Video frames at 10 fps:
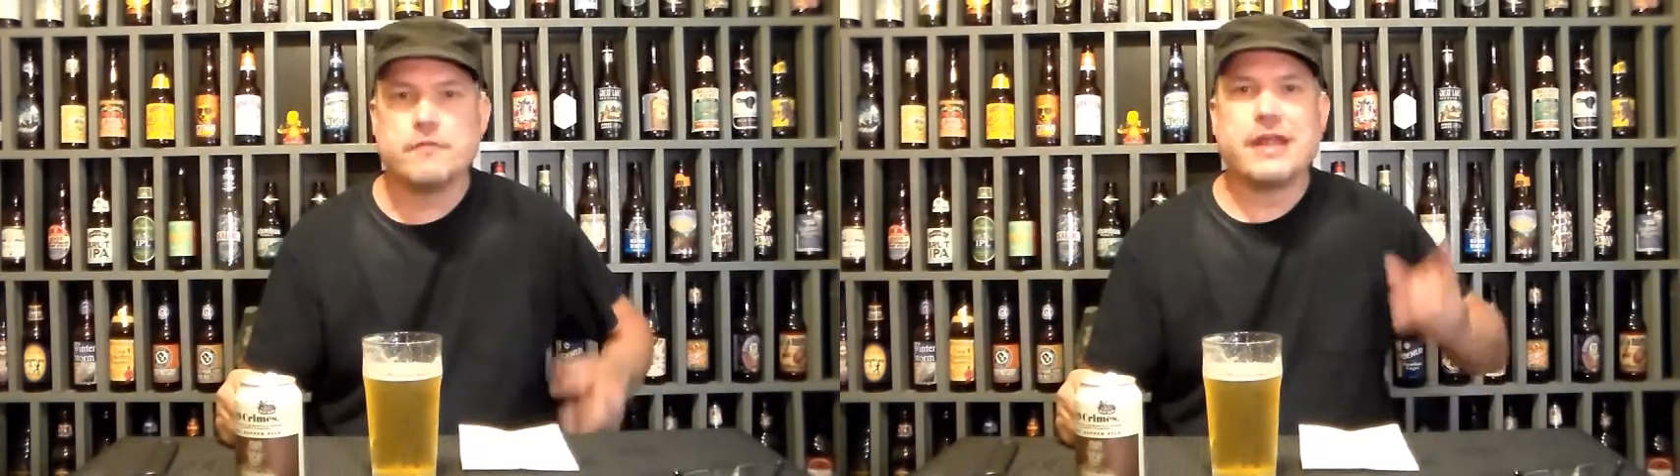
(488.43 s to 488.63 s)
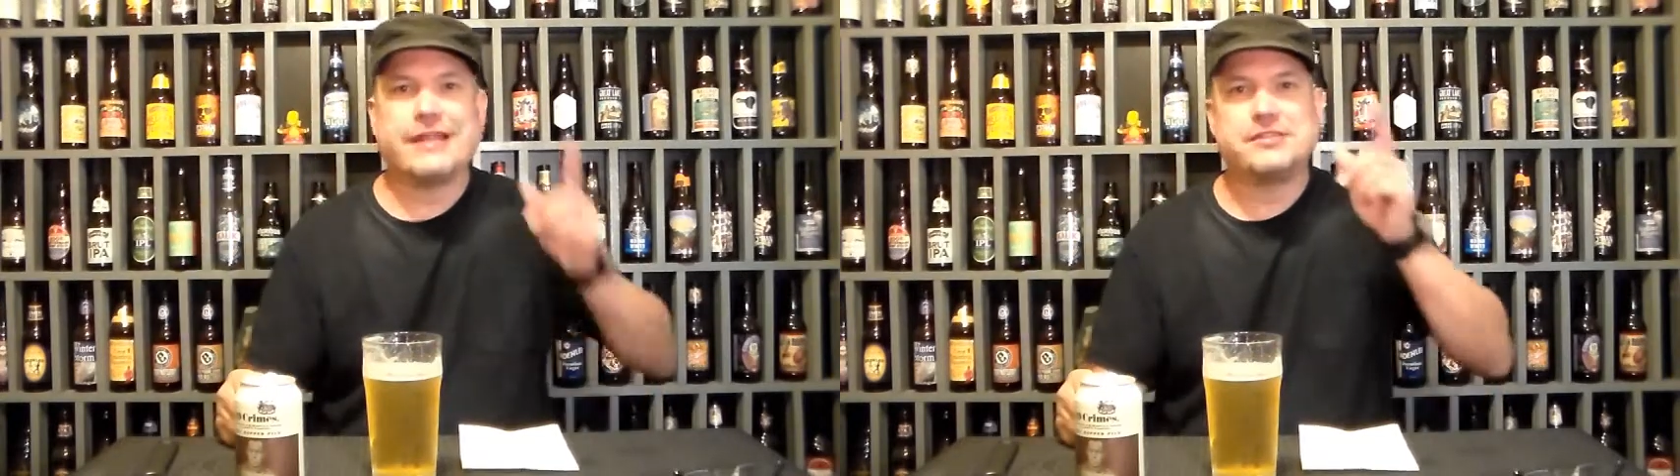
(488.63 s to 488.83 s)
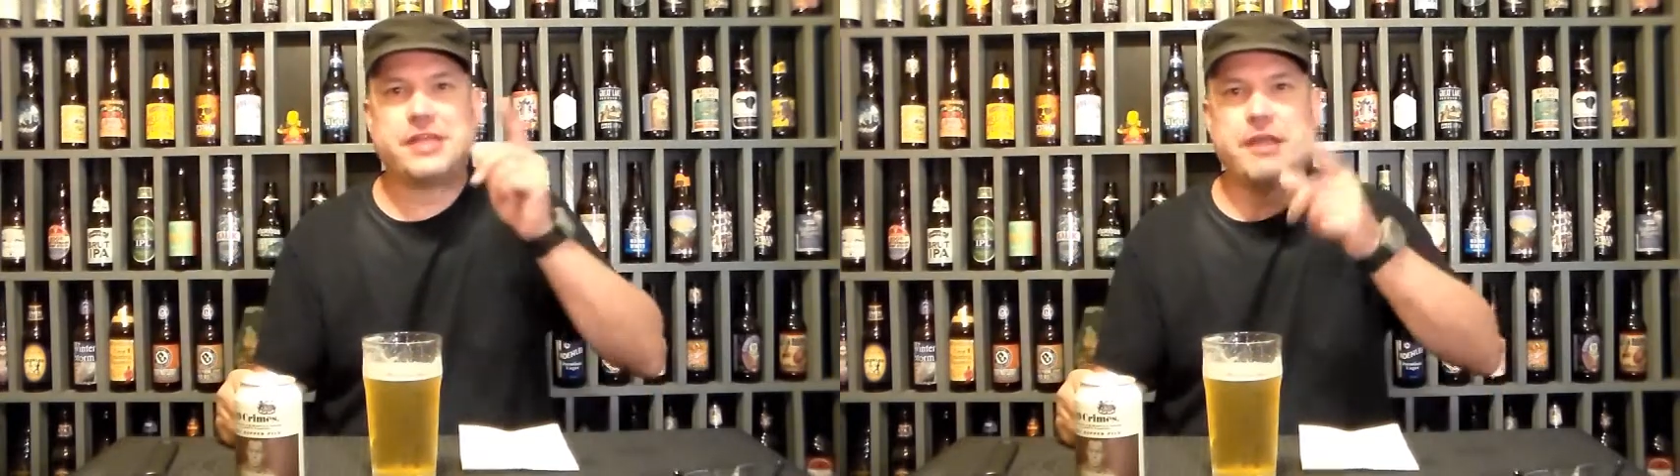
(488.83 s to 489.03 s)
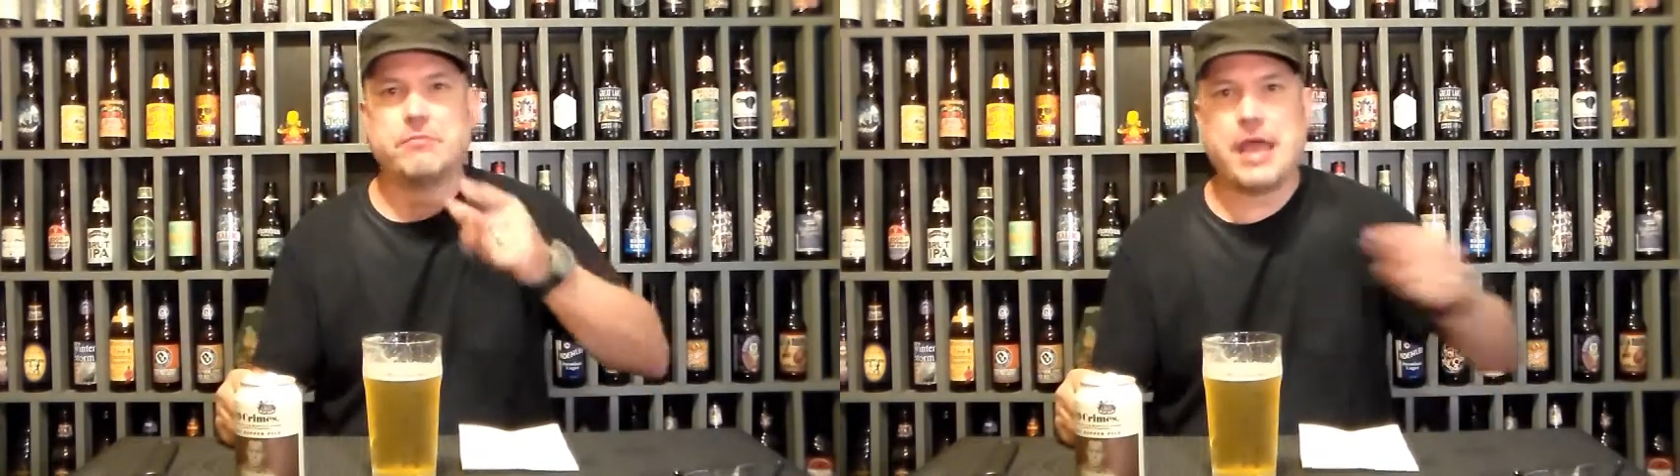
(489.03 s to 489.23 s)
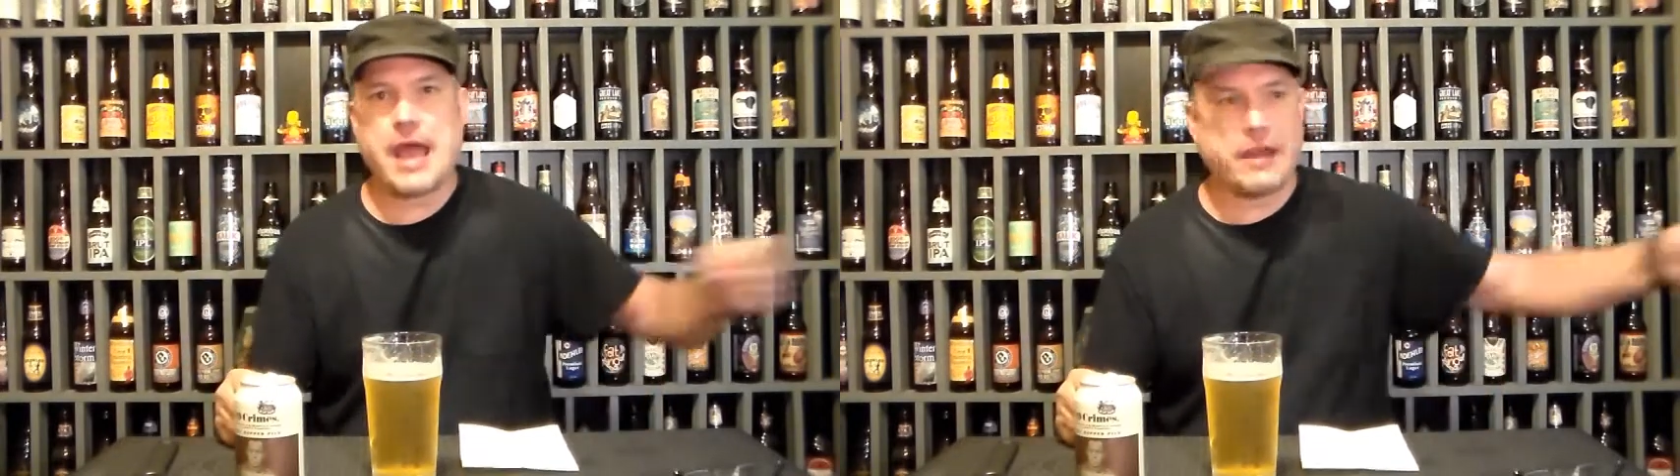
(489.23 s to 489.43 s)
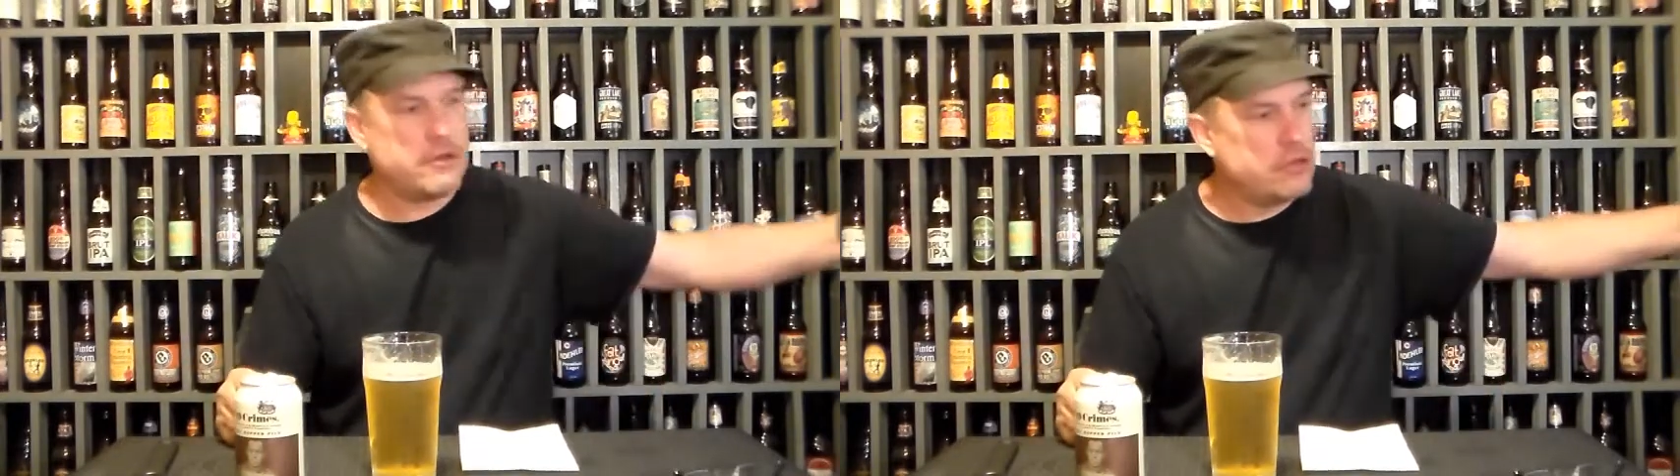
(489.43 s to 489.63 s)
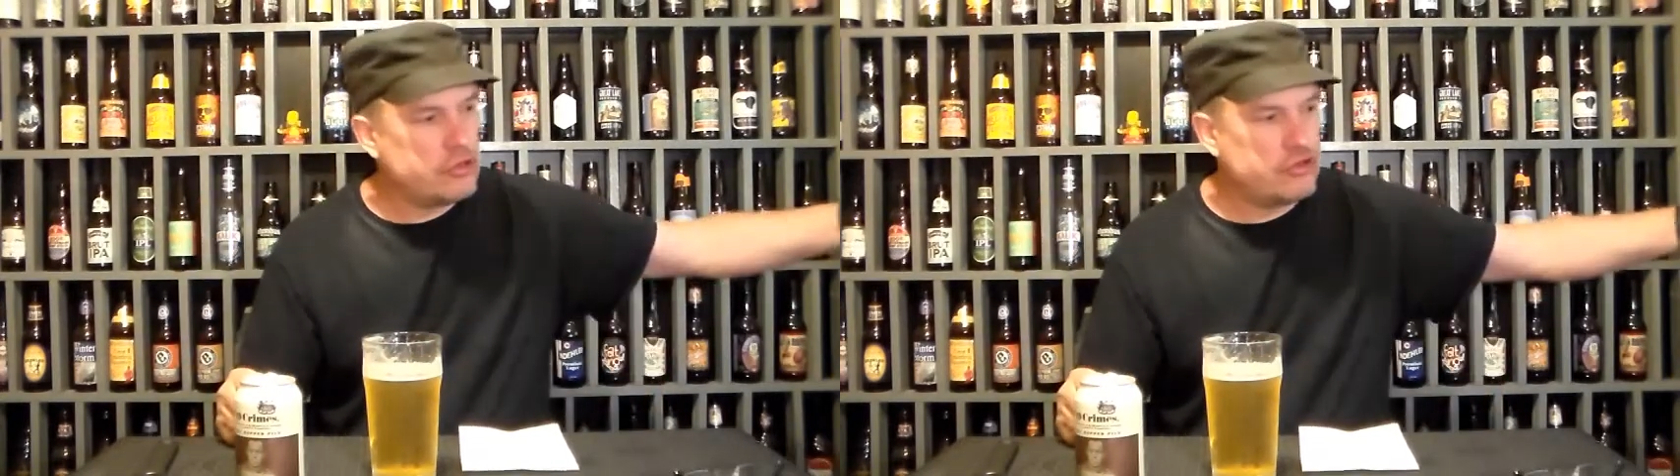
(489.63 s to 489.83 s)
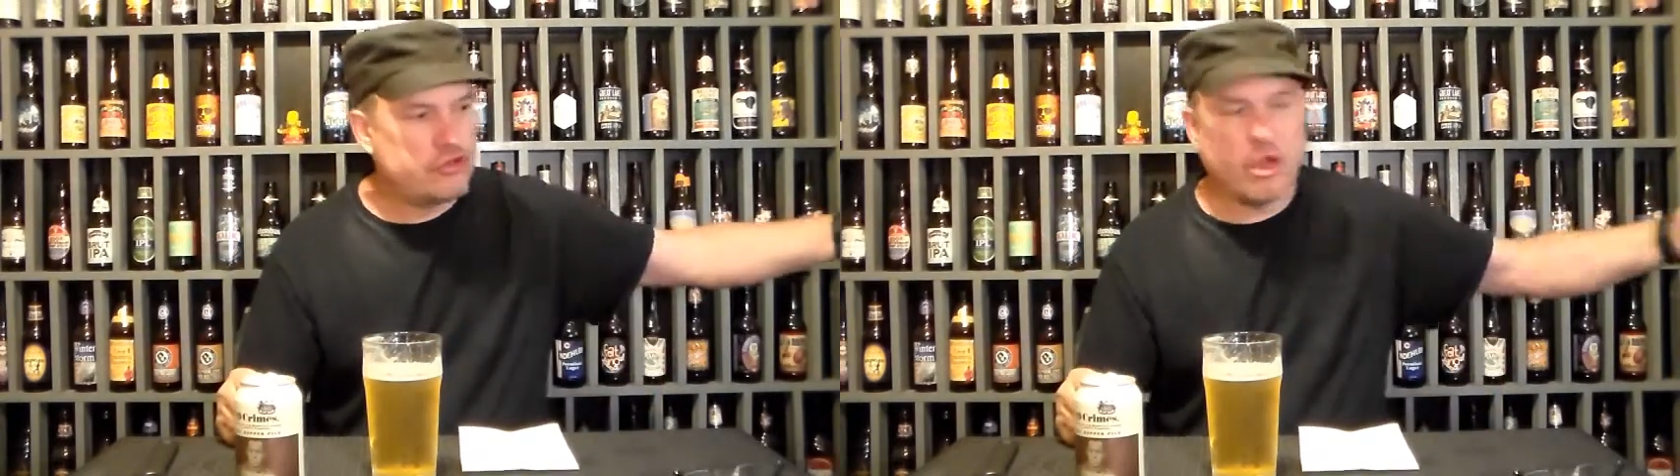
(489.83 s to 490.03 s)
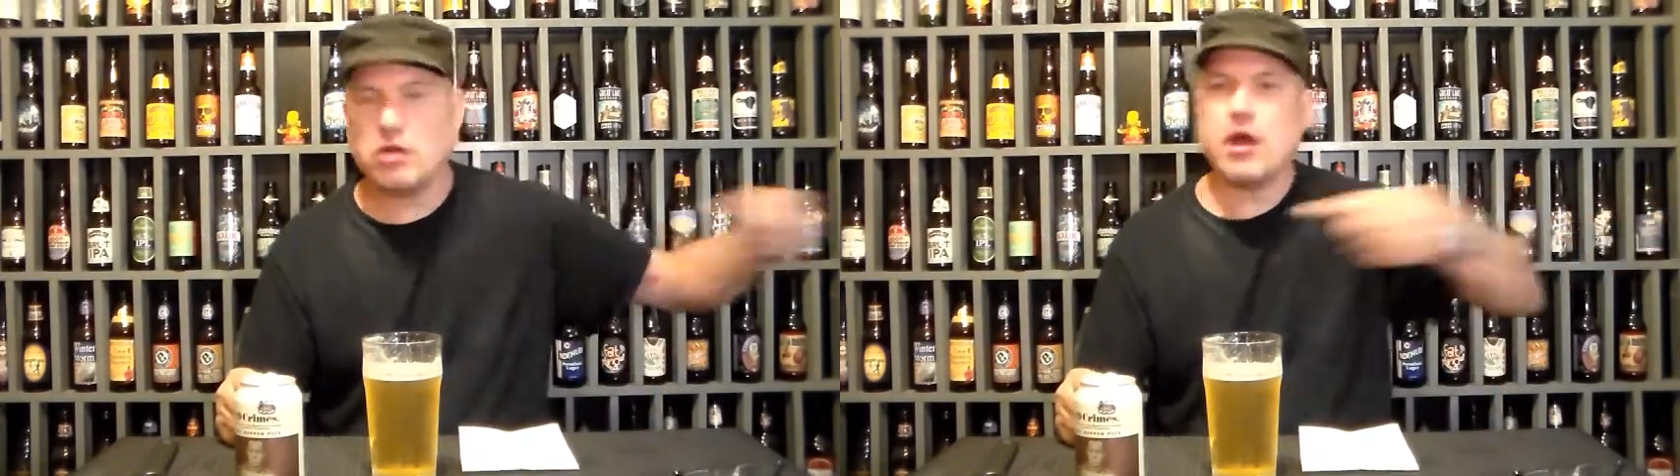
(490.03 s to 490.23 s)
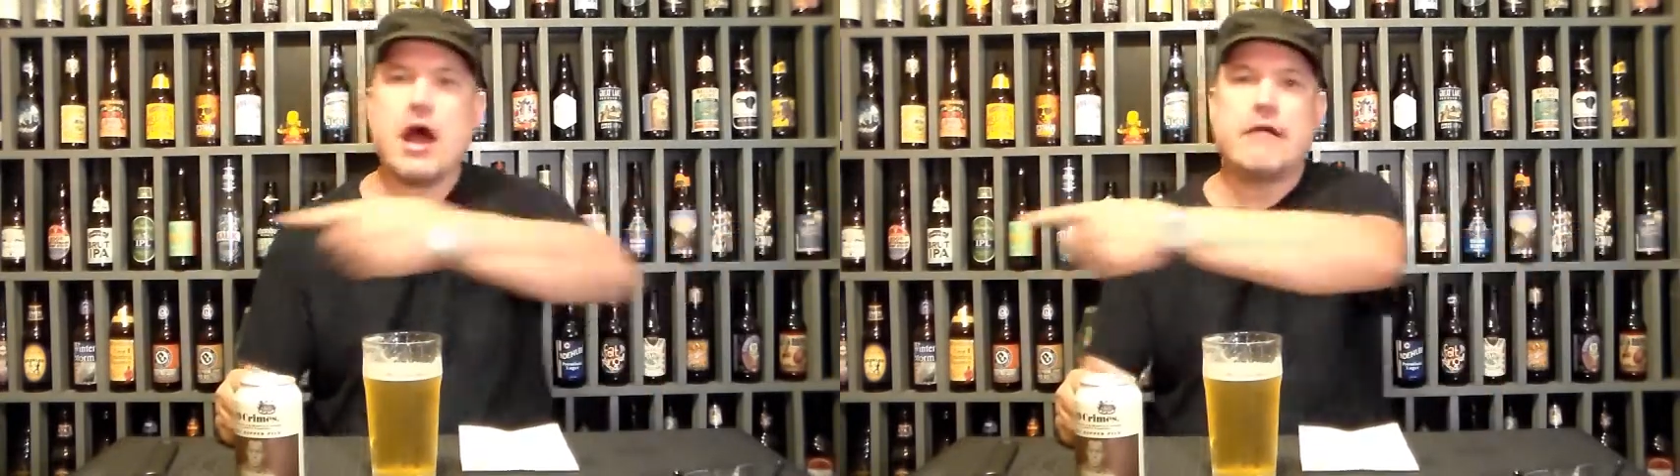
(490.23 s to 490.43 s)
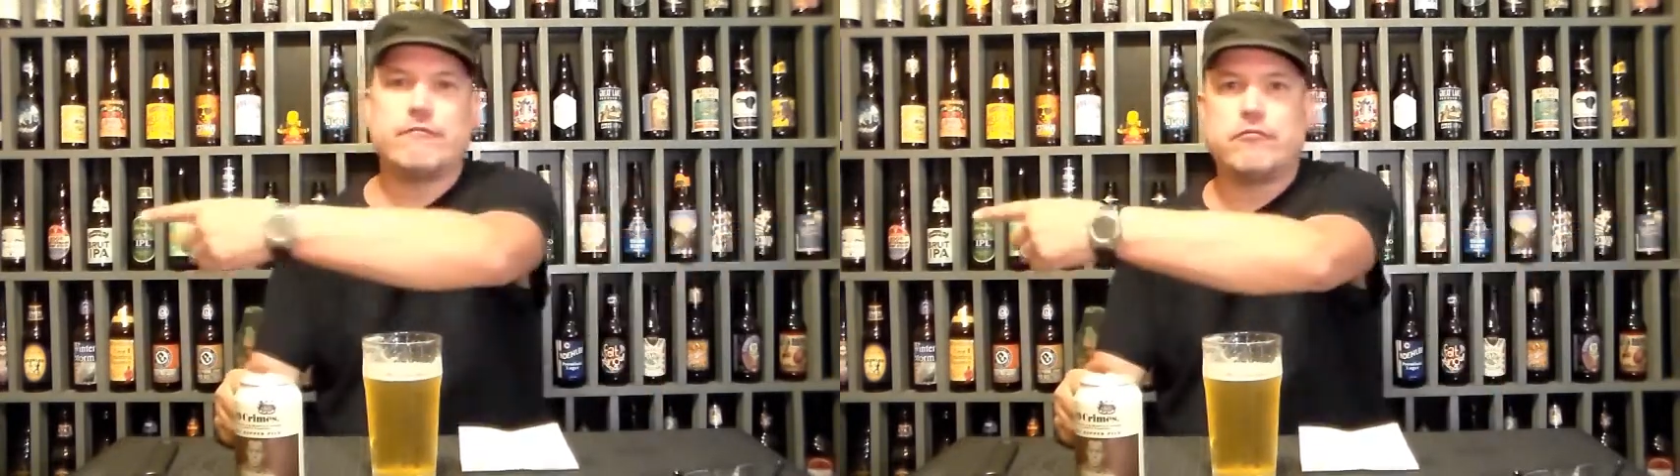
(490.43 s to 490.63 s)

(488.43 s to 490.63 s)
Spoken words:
That same cat took off,